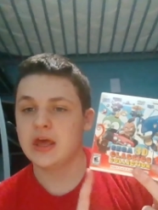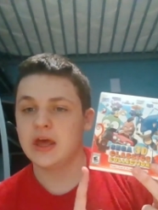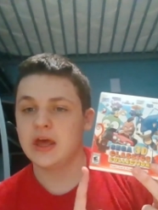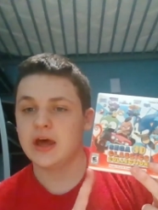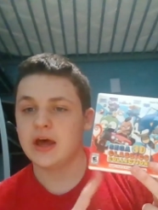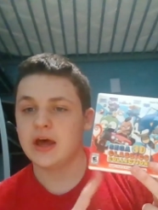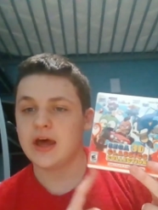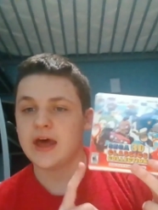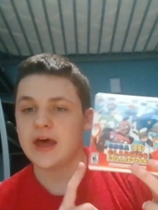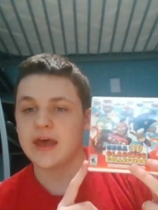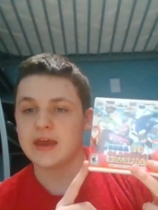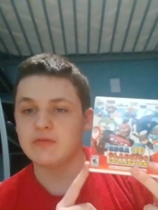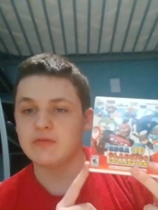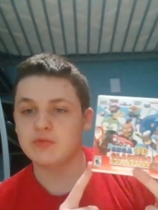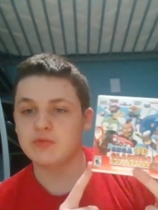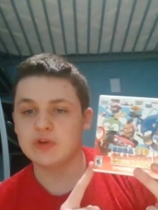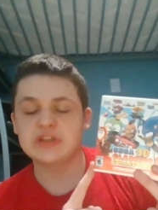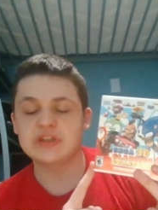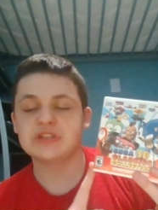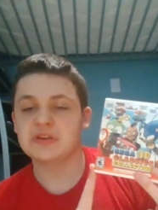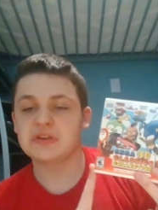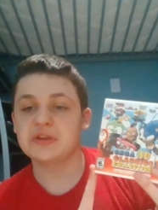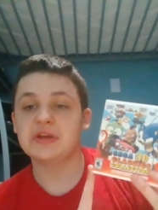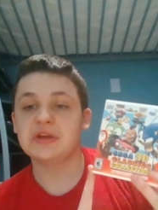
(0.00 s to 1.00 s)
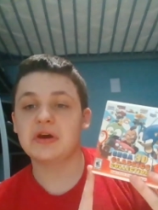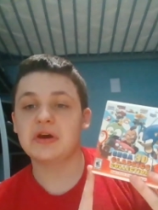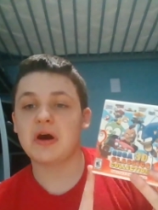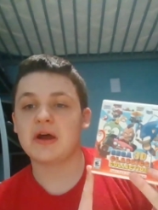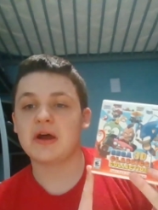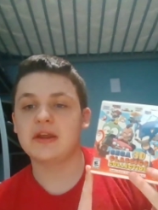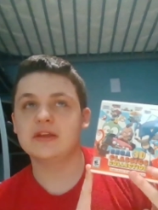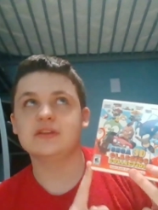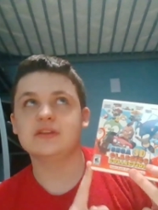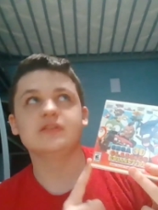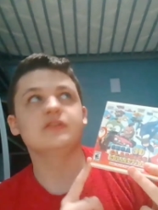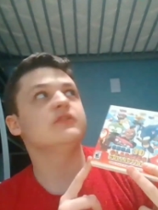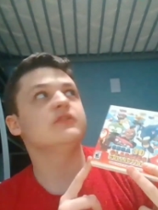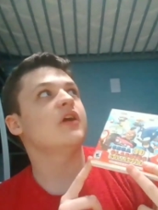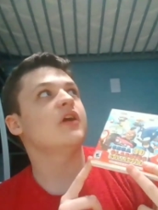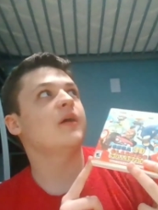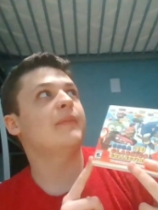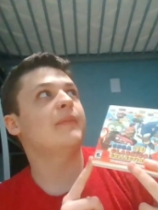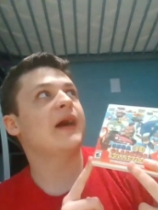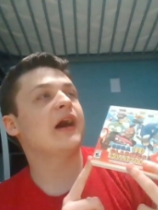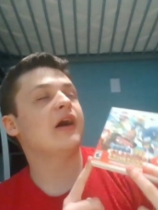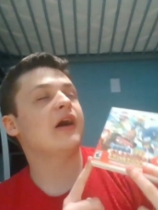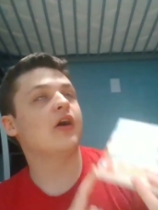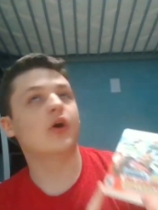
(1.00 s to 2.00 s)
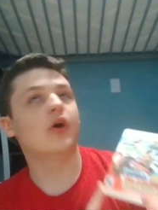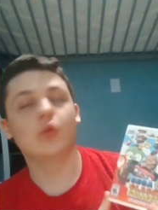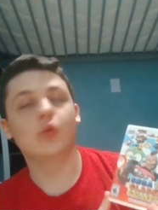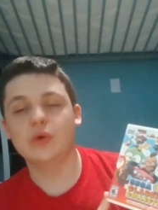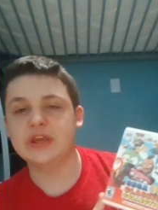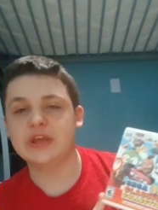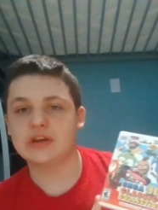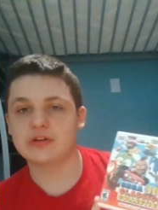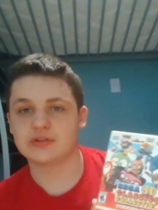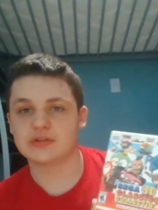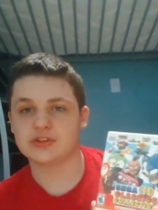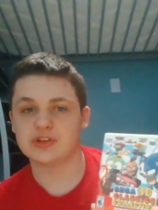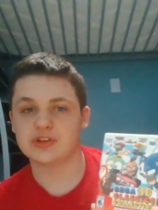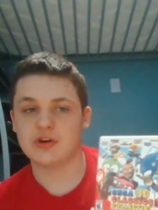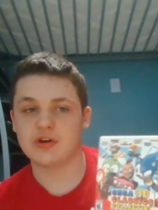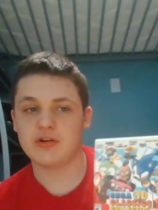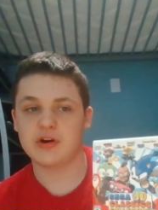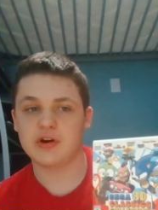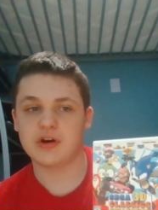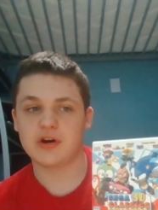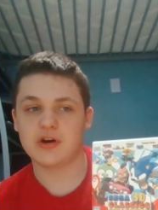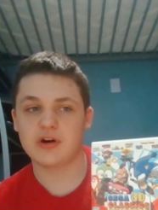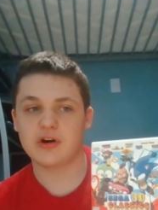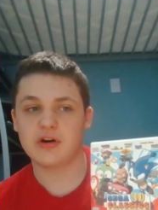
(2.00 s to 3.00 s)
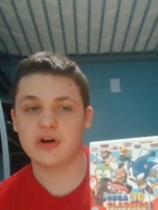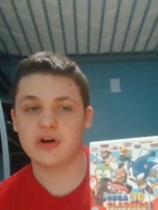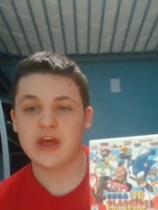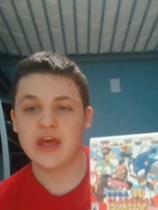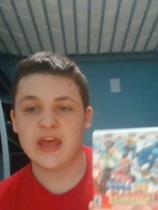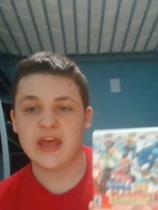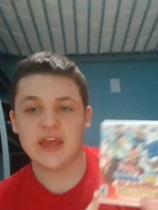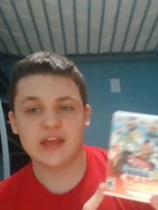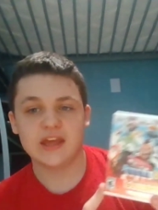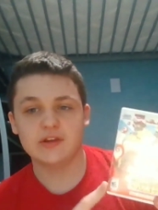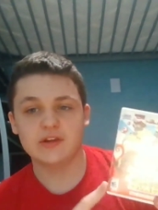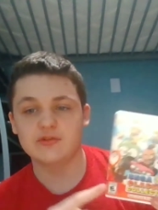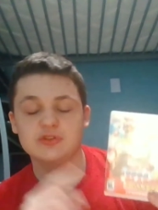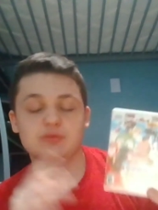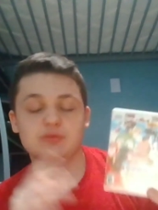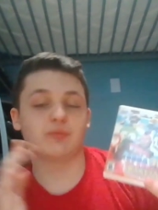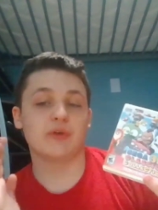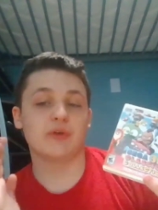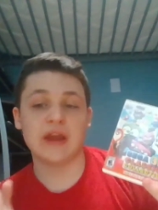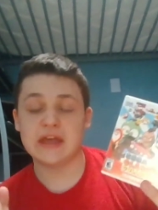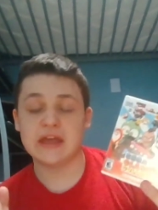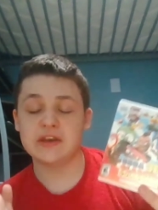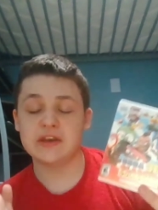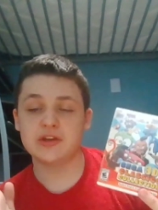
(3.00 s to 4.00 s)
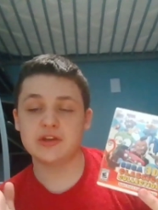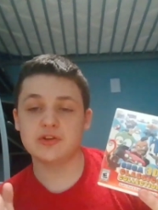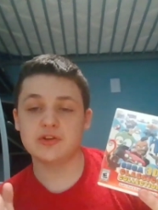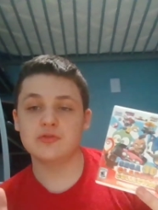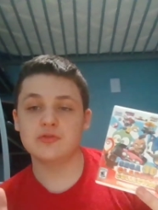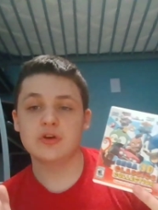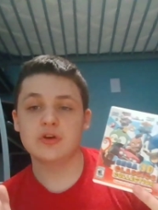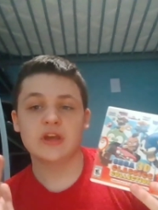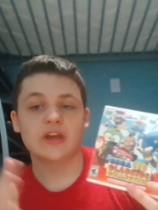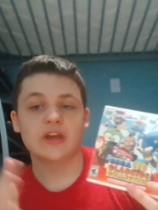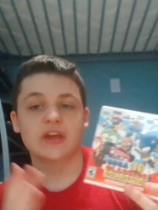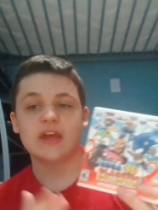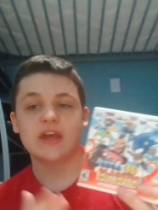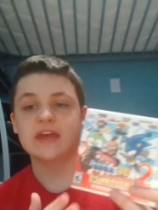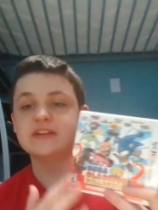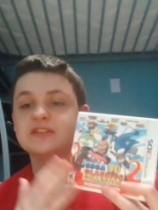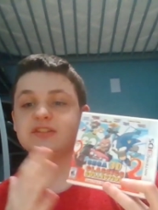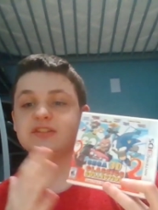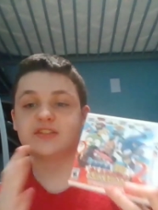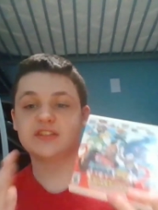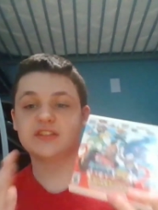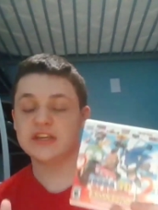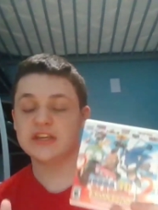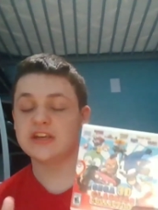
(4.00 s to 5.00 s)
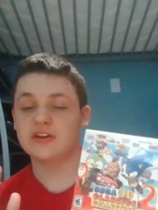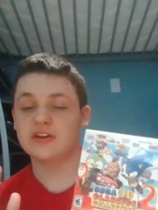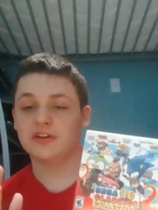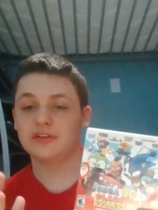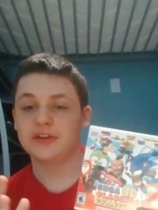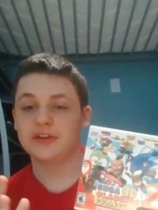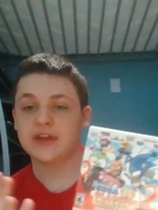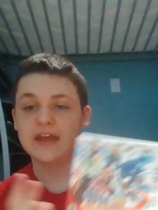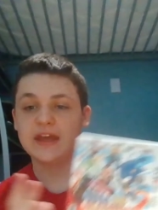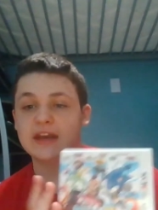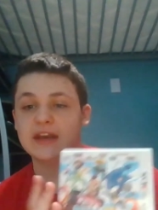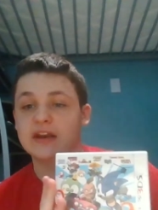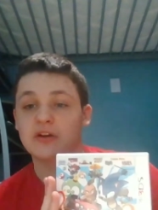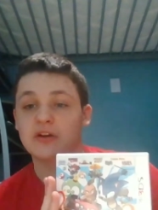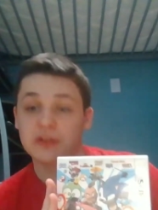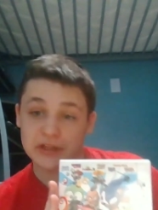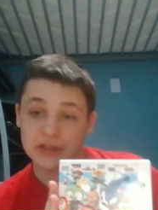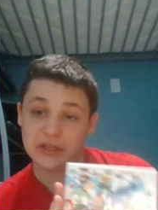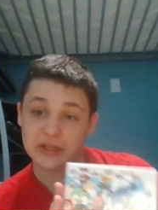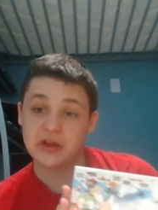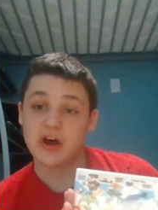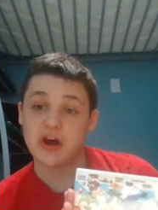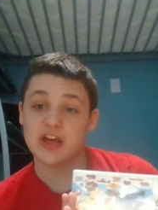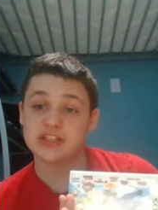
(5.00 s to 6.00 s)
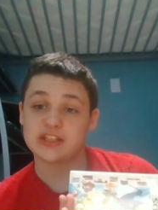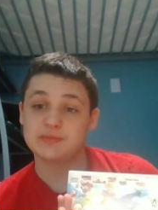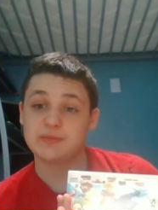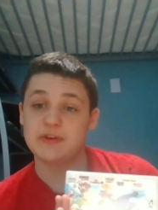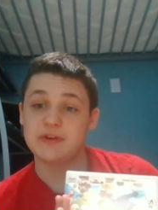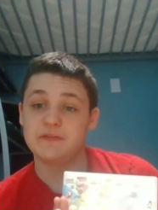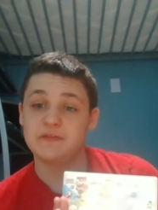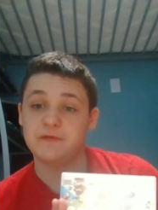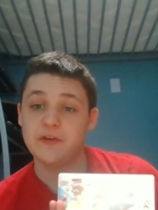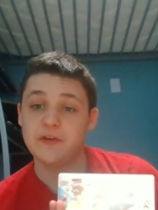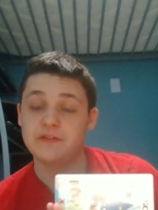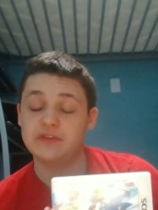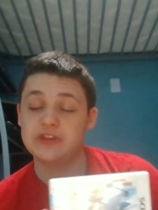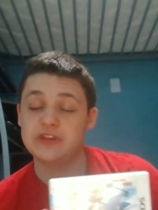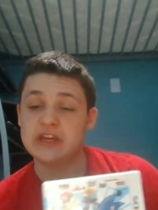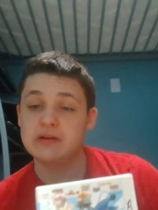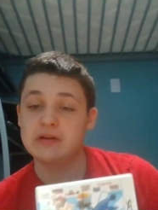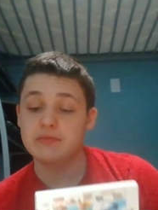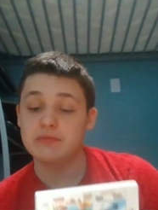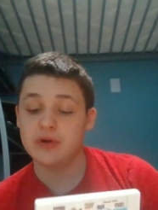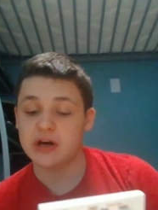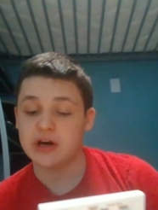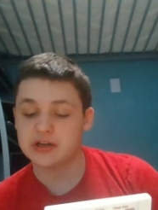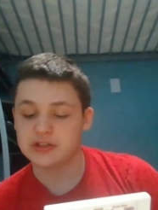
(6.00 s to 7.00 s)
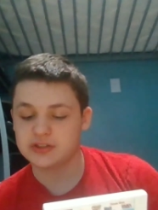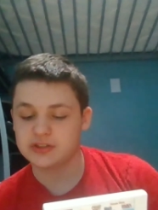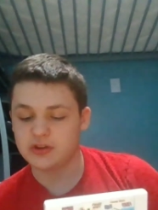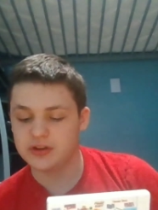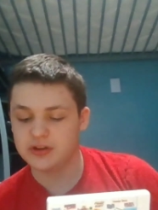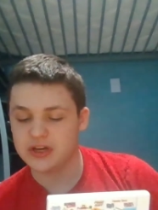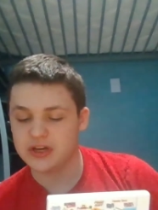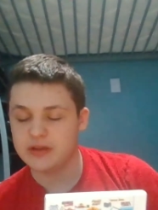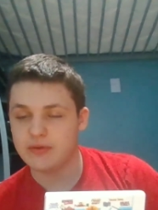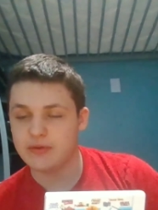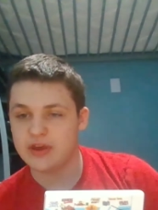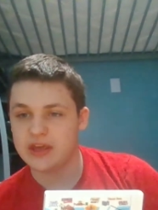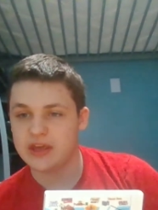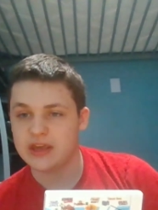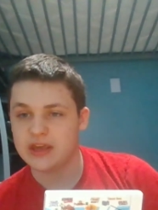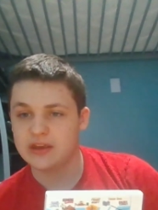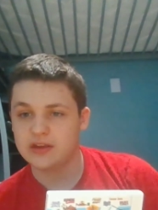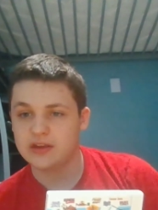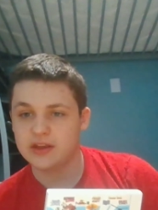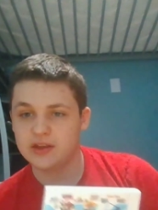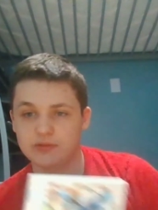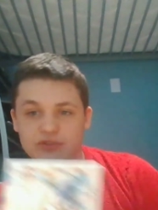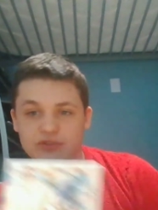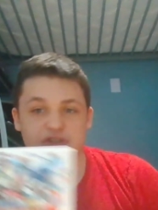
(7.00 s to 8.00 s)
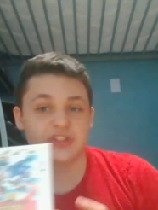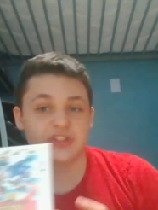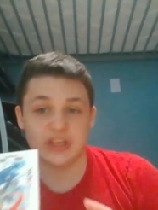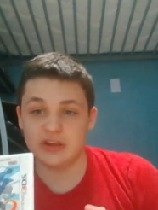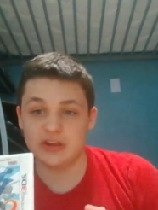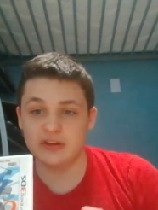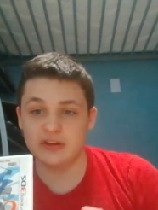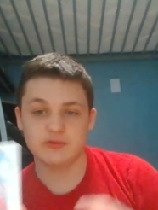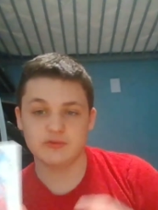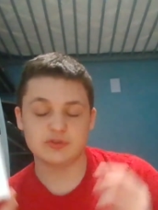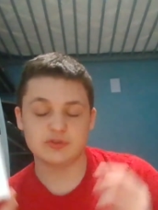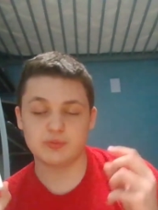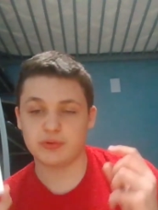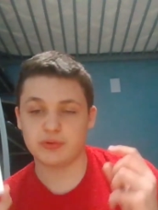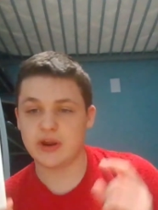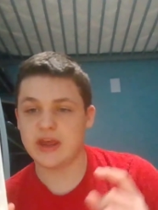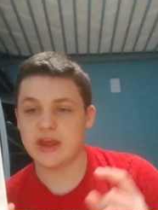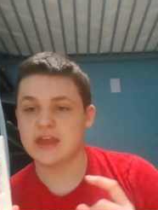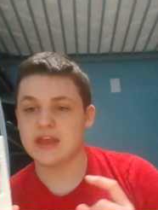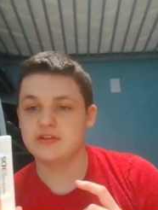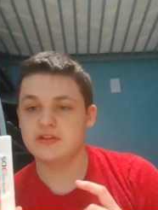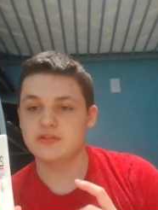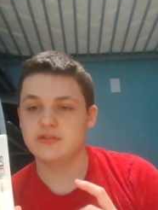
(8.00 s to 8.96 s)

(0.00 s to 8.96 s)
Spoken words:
I recently got it about a week or so ago, and it was brand new and sealed, and it only cost me $15 on eBay. It was sealed, it was brand new,